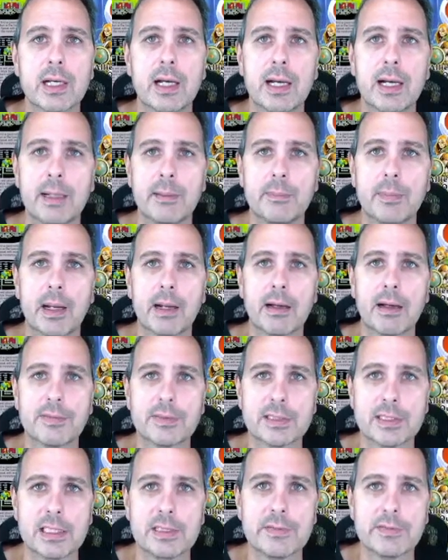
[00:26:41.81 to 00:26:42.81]
But I'll have to
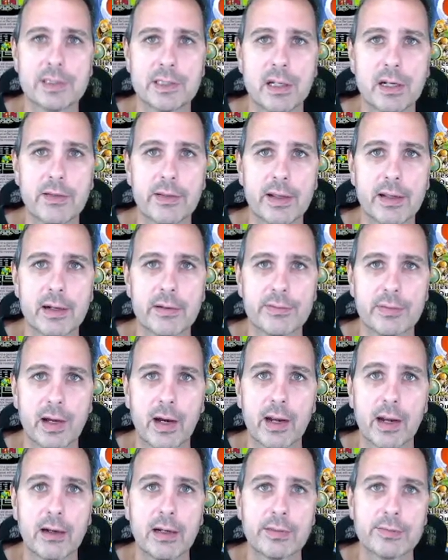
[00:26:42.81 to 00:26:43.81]
see if it's on there. If
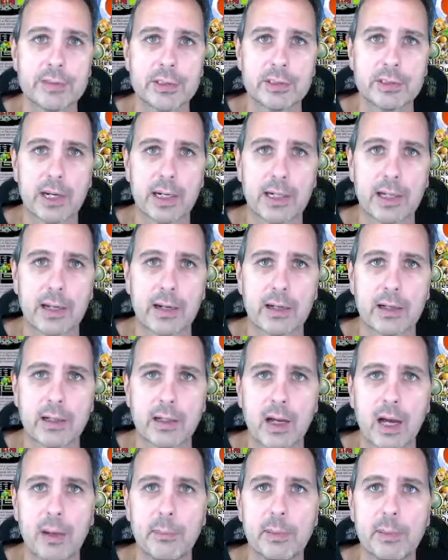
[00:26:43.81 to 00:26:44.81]
not, I'll have to track down a
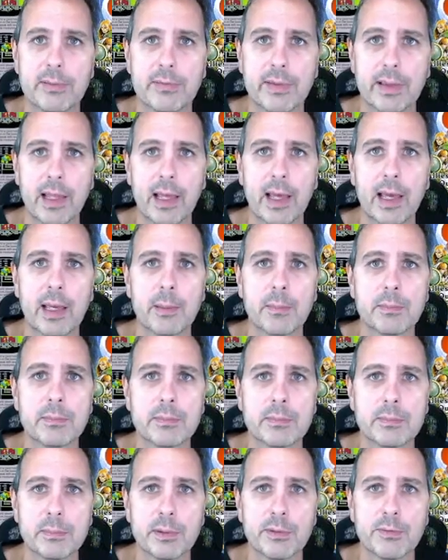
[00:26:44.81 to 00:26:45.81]
copy of the game
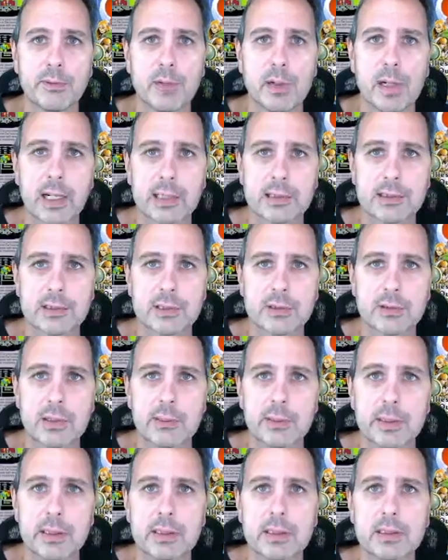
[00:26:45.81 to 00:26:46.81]
before I can stream
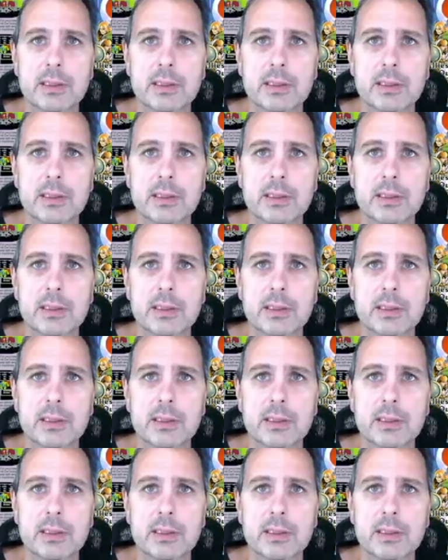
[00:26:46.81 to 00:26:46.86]
it.